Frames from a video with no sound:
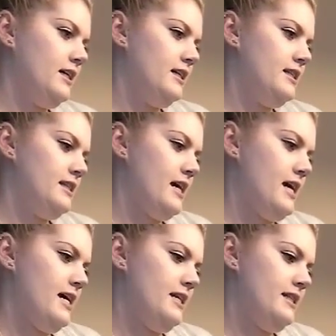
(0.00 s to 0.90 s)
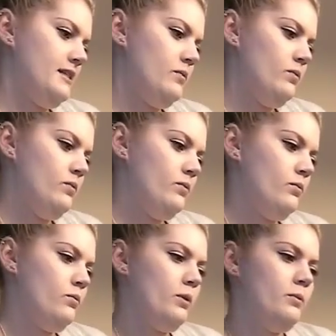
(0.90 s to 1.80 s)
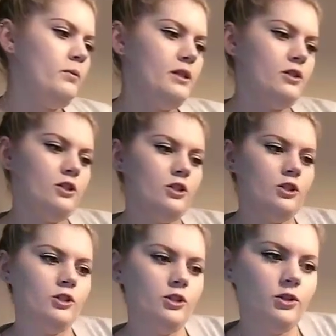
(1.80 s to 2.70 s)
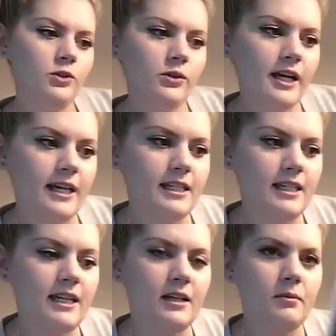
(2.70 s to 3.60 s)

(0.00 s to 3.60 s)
it says, What would you like to eat